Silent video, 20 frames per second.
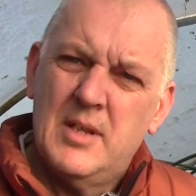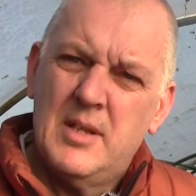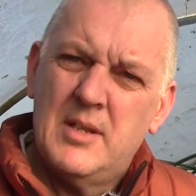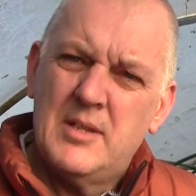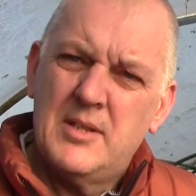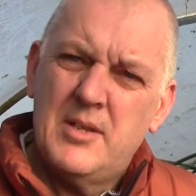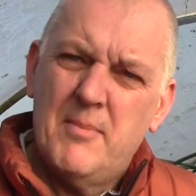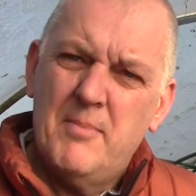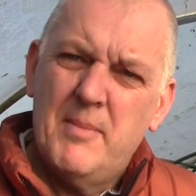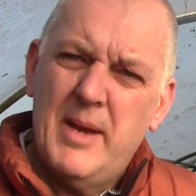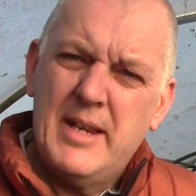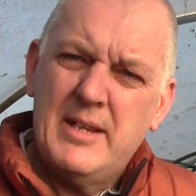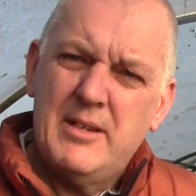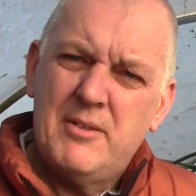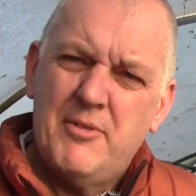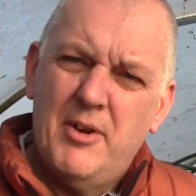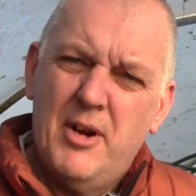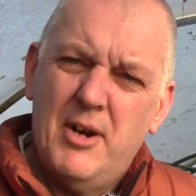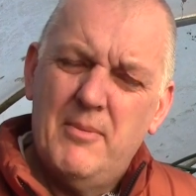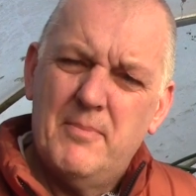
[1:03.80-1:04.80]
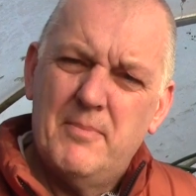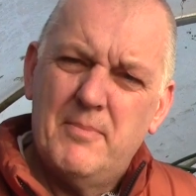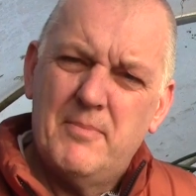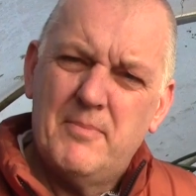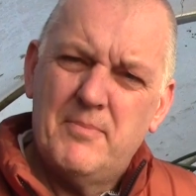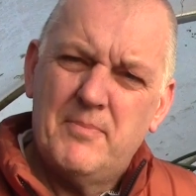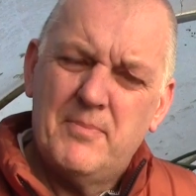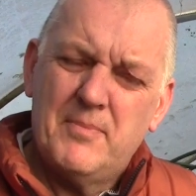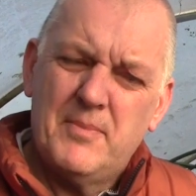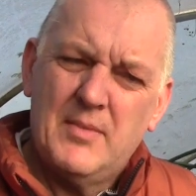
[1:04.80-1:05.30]
So main crop
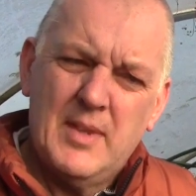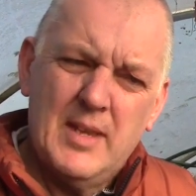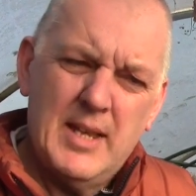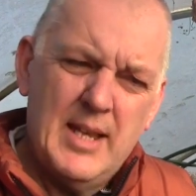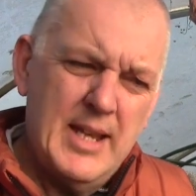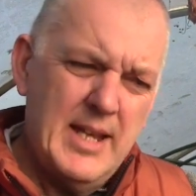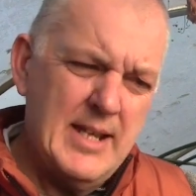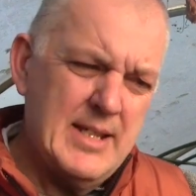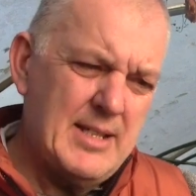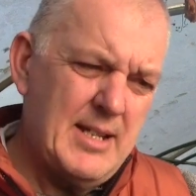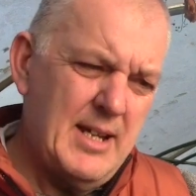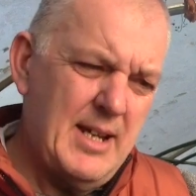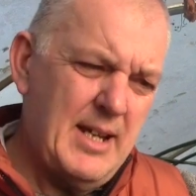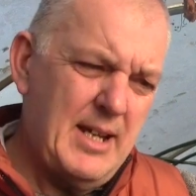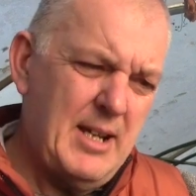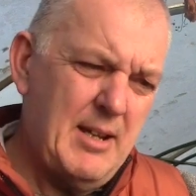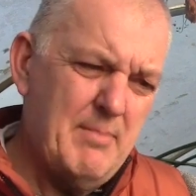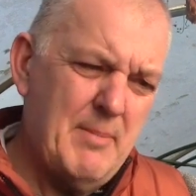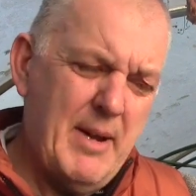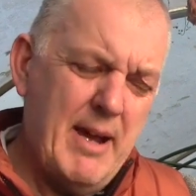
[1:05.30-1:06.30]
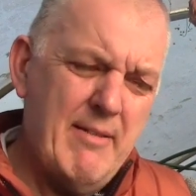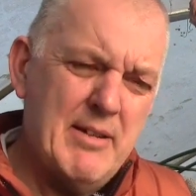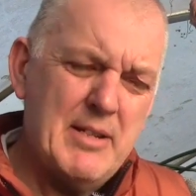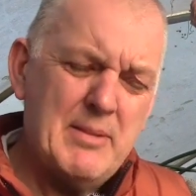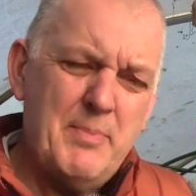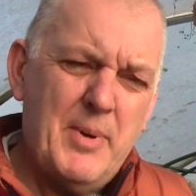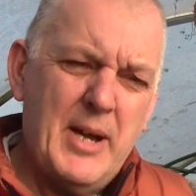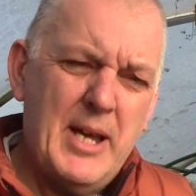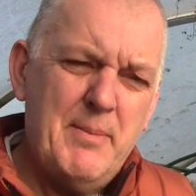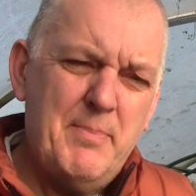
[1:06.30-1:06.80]
is like a Maris
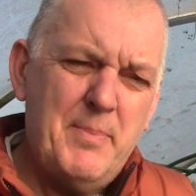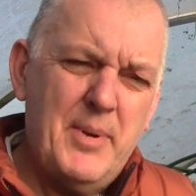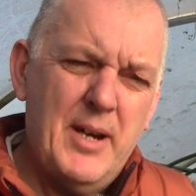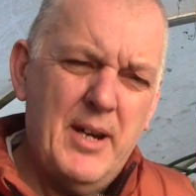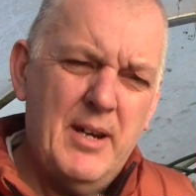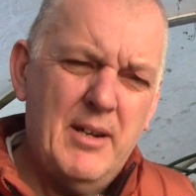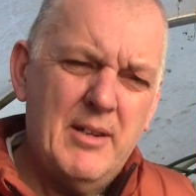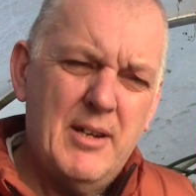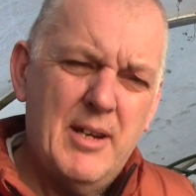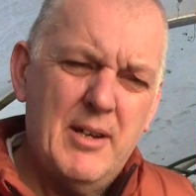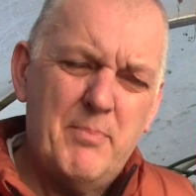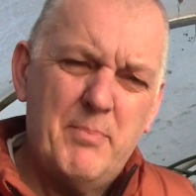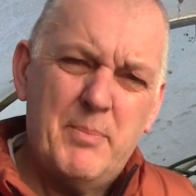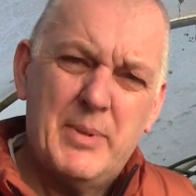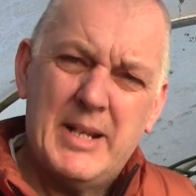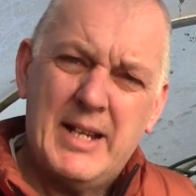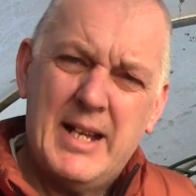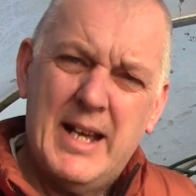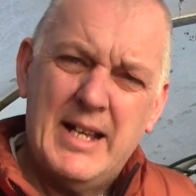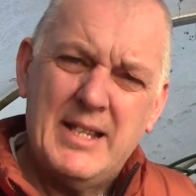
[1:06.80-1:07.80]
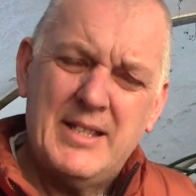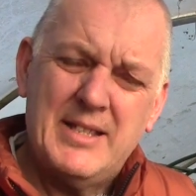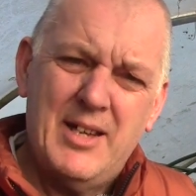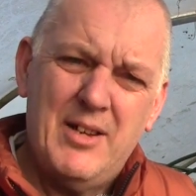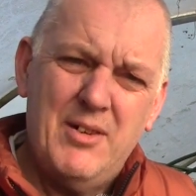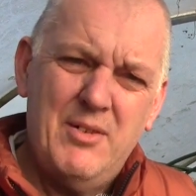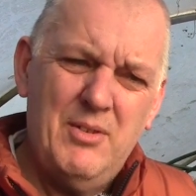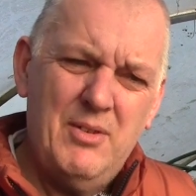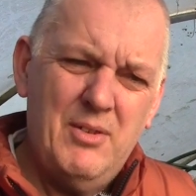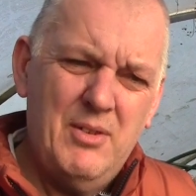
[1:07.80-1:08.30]
Piper,
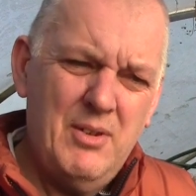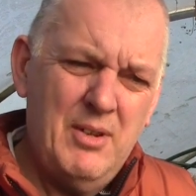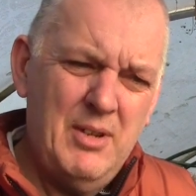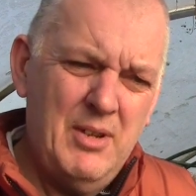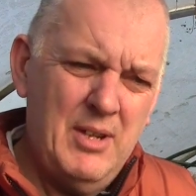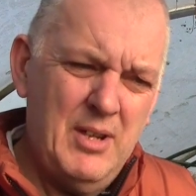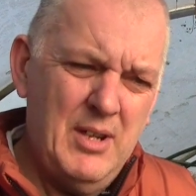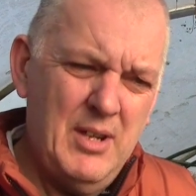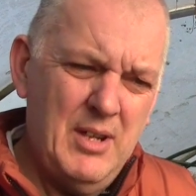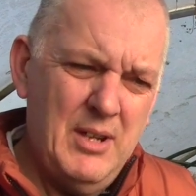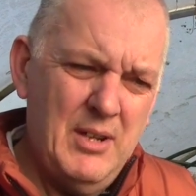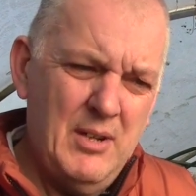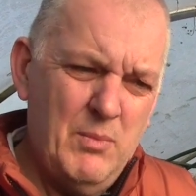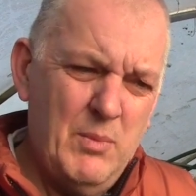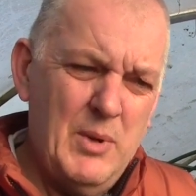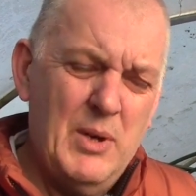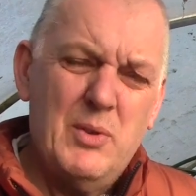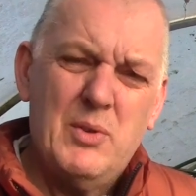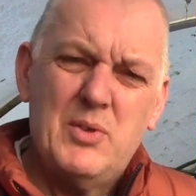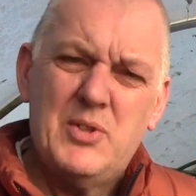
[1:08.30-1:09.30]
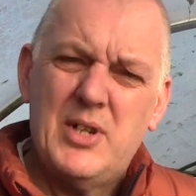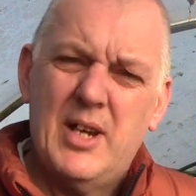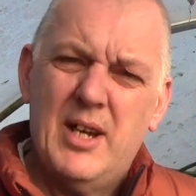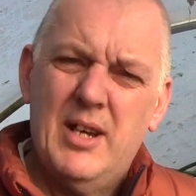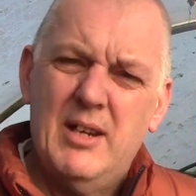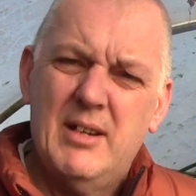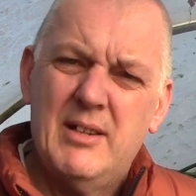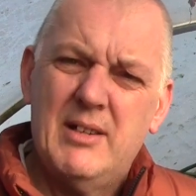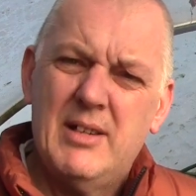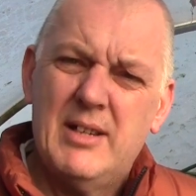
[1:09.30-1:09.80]
Picasso,
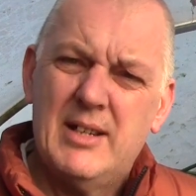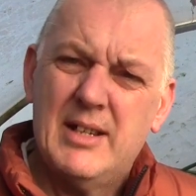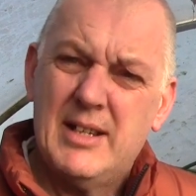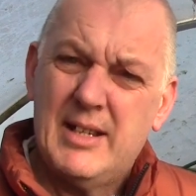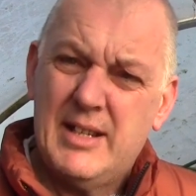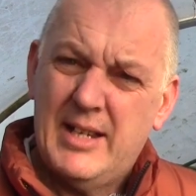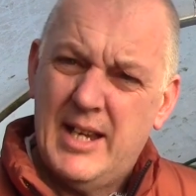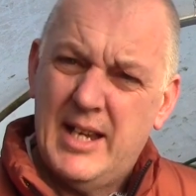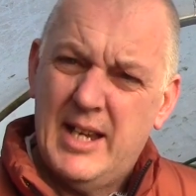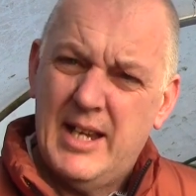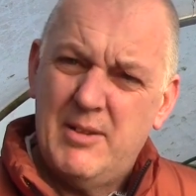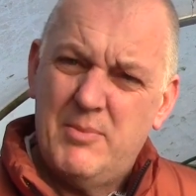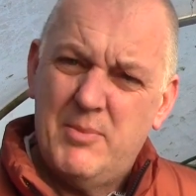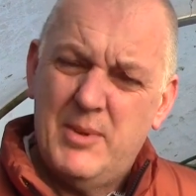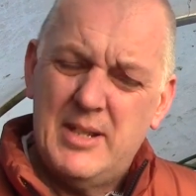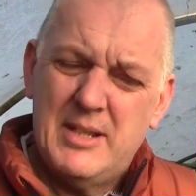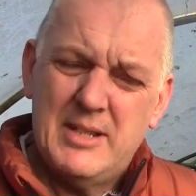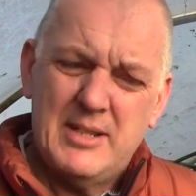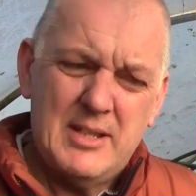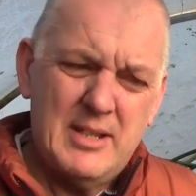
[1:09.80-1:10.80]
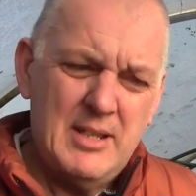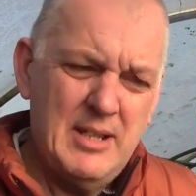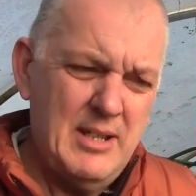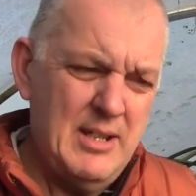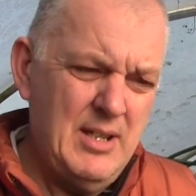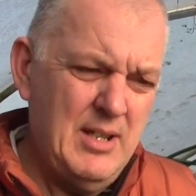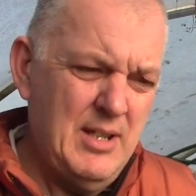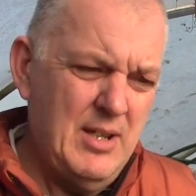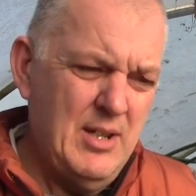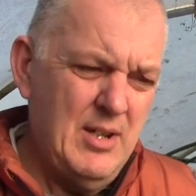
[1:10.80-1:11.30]
Wilger, King Edwards,
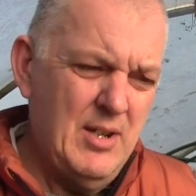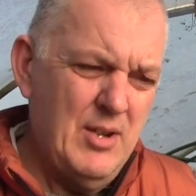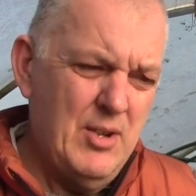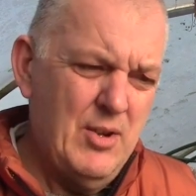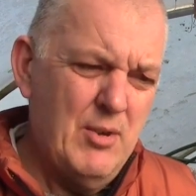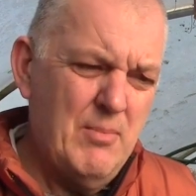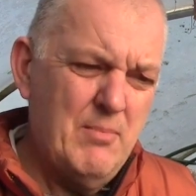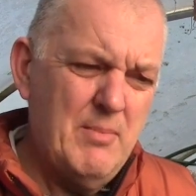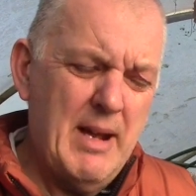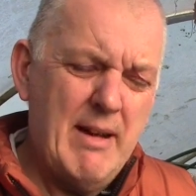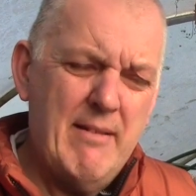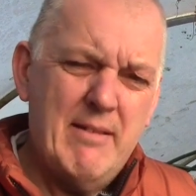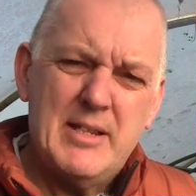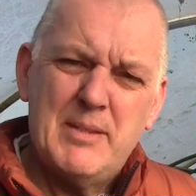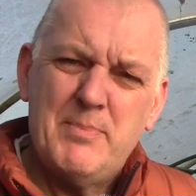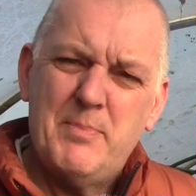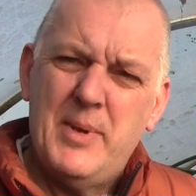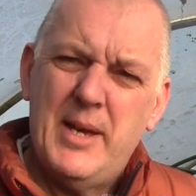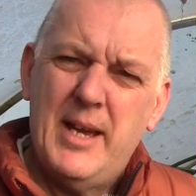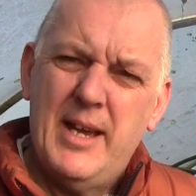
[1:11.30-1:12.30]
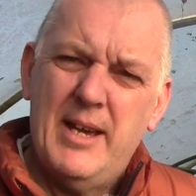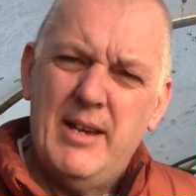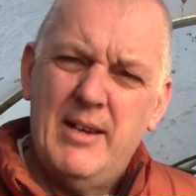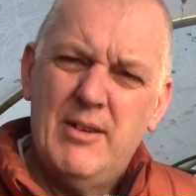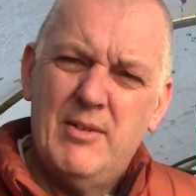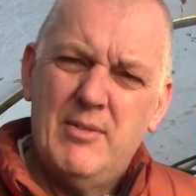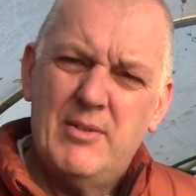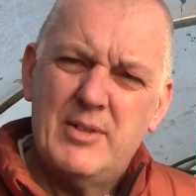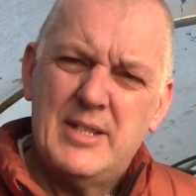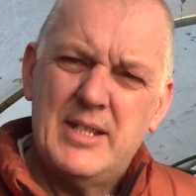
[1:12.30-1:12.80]
or Maris Pear
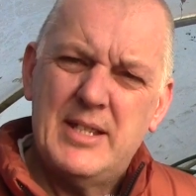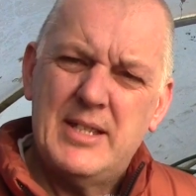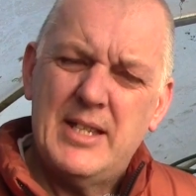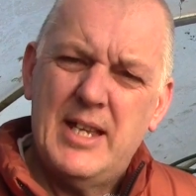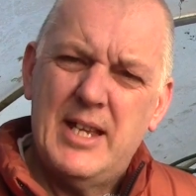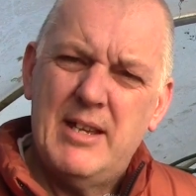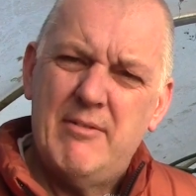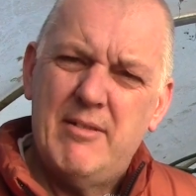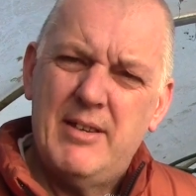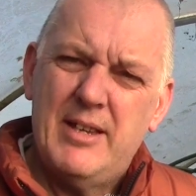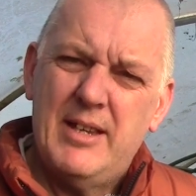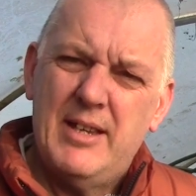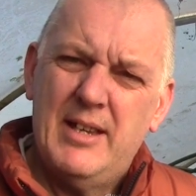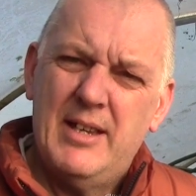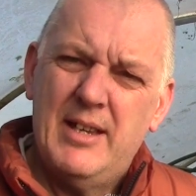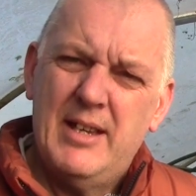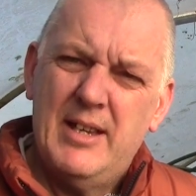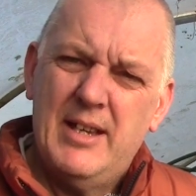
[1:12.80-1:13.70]
or Desiree,